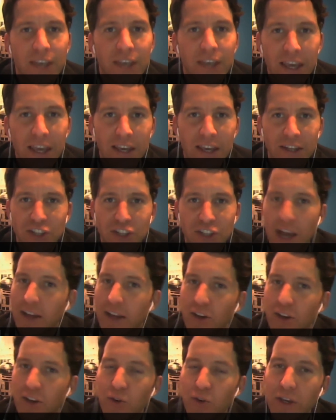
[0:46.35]
king, a
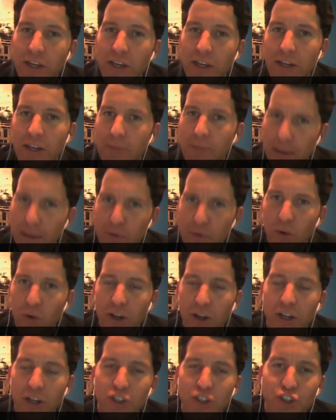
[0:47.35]
jack, a queen. He might be
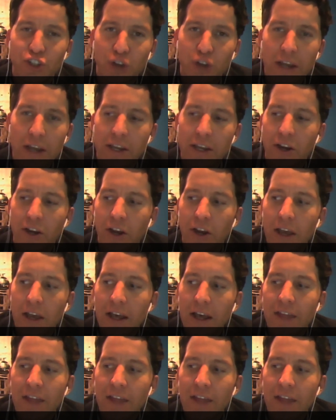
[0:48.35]
working on a straight here.